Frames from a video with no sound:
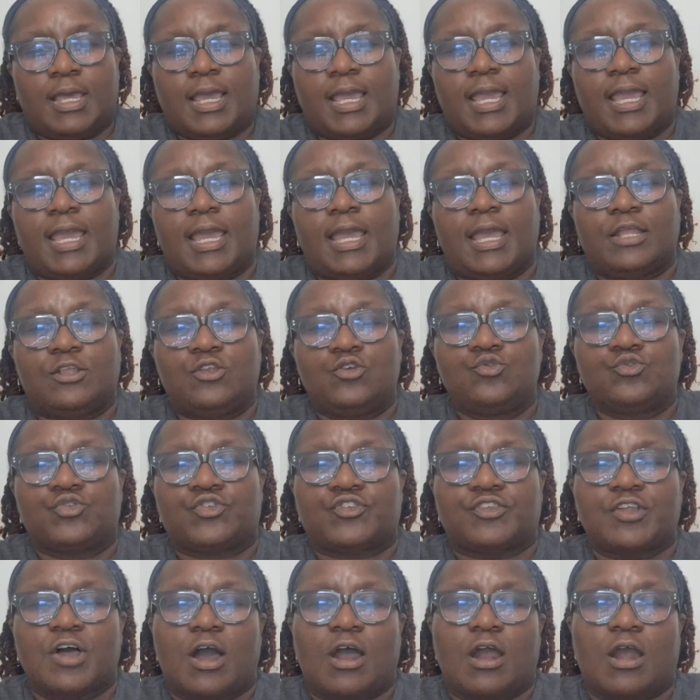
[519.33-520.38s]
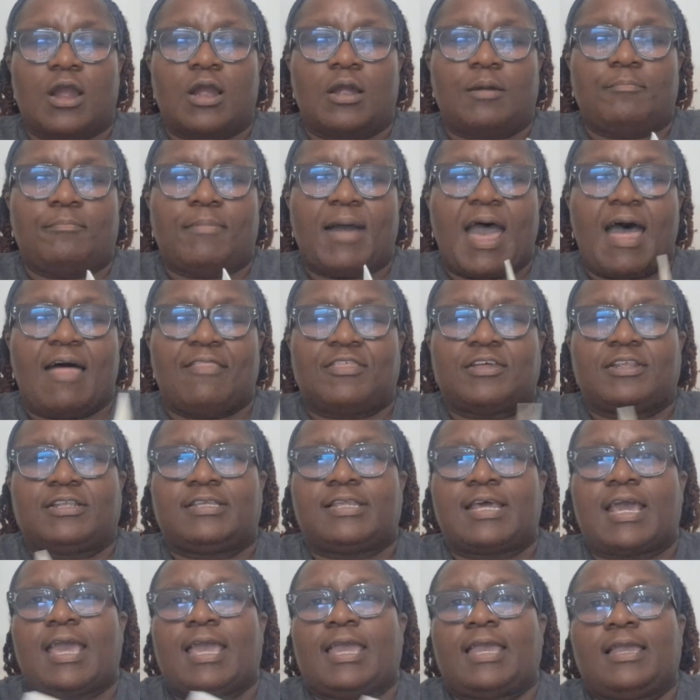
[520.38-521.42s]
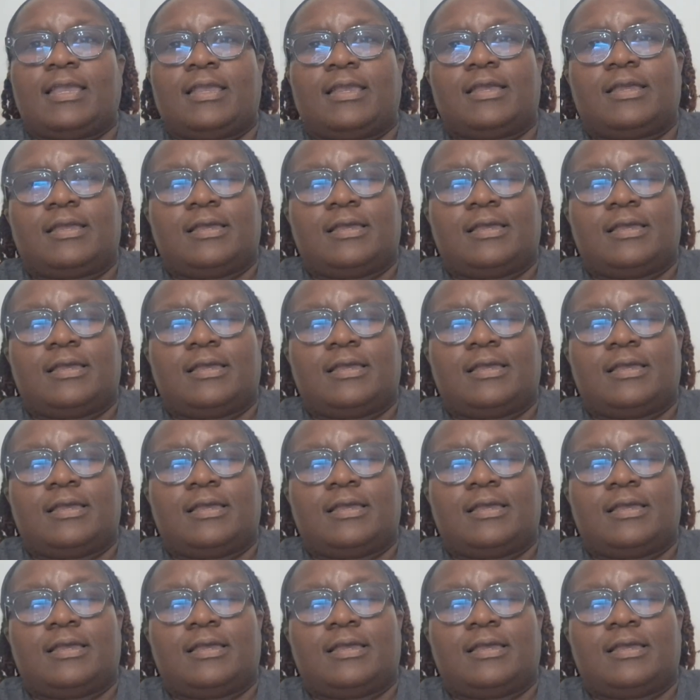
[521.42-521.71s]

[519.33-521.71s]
And you start by the day.